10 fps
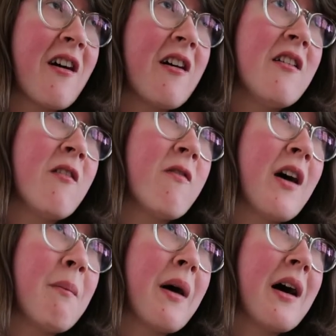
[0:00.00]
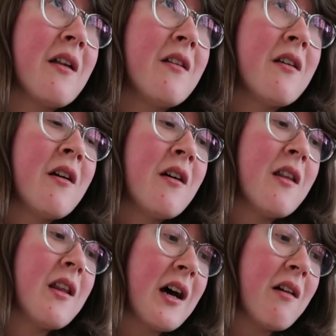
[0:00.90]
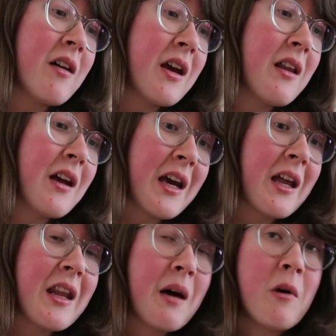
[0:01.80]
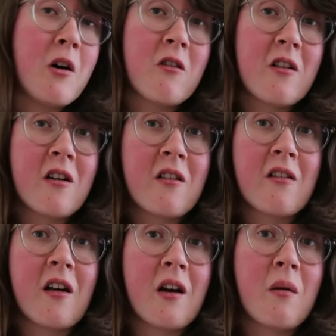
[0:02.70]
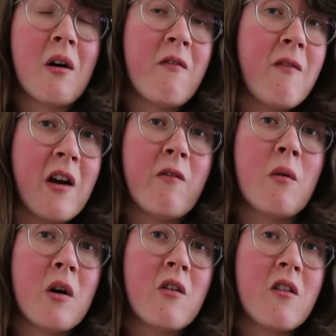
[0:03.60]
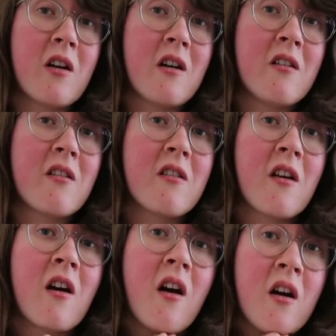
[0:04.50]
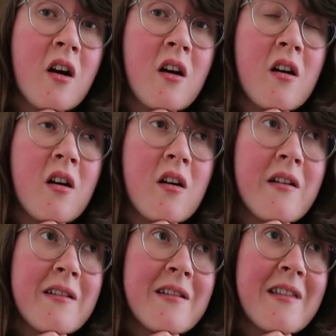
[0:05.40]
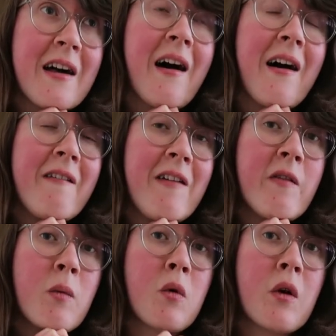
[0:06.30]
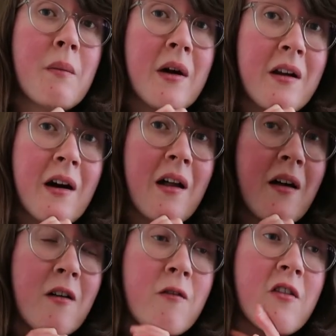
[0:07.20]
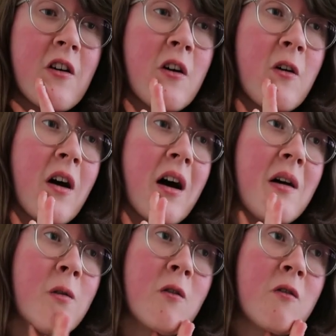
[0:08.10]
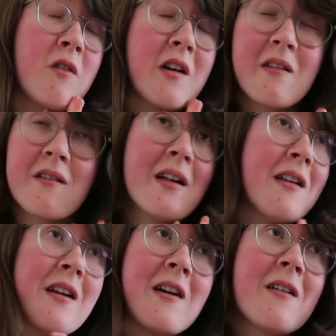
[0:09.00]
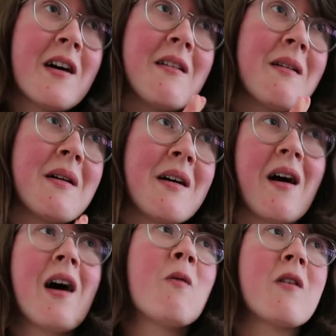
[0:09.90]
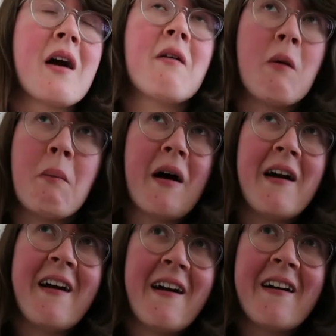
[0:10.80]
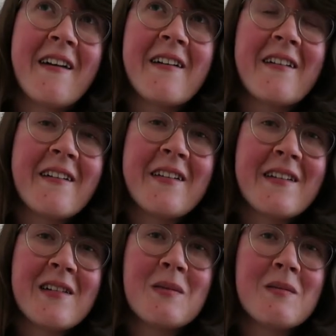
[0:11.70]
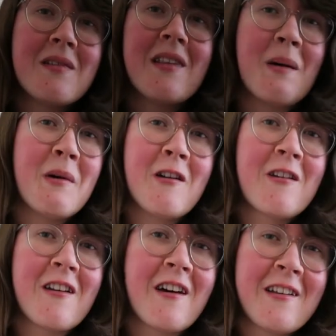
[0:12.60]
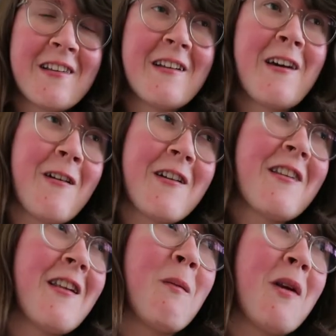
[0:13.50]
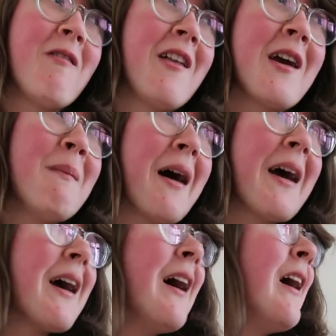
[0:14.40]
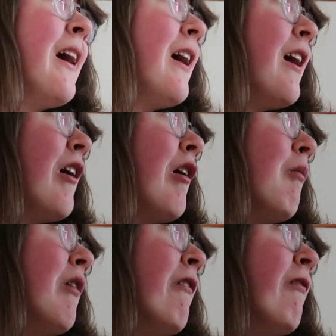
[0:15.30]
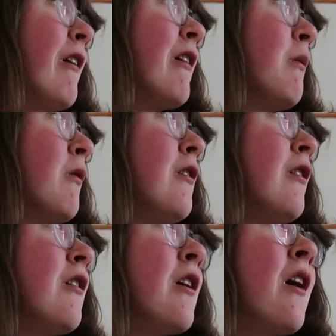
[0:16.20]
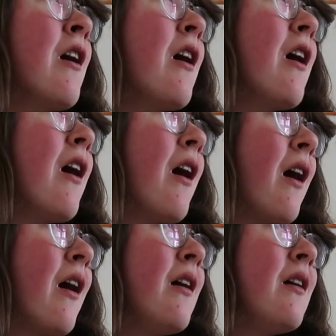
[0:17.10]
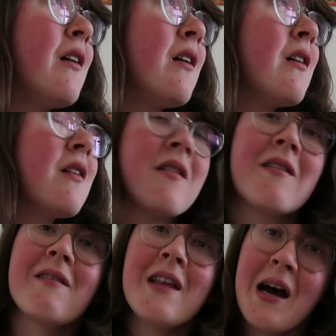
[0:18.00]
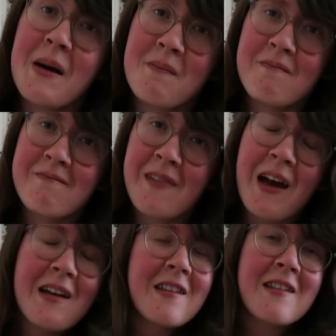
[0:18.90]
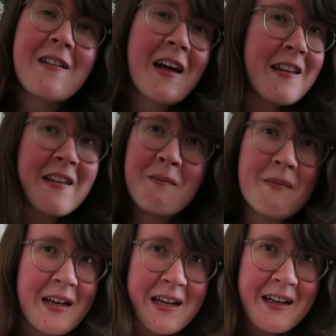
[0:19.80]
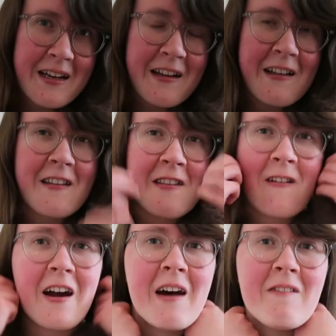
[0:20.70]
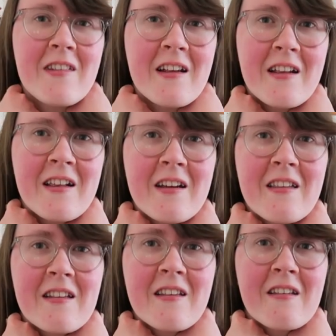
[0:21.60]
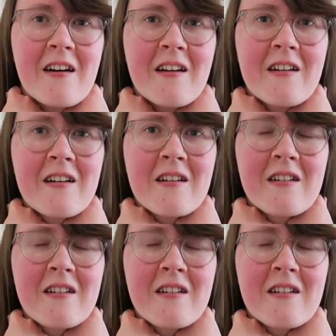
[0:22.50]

I love that band. Their, again, their merchandise is like my favourite merchandise that I've ever bought in my entire life. So I'm, you know, I will carry on buying their merchandise and going to see them whenever they come back, um, if they're able to. I, yeah, that's me. Sorry I haven't said anything since like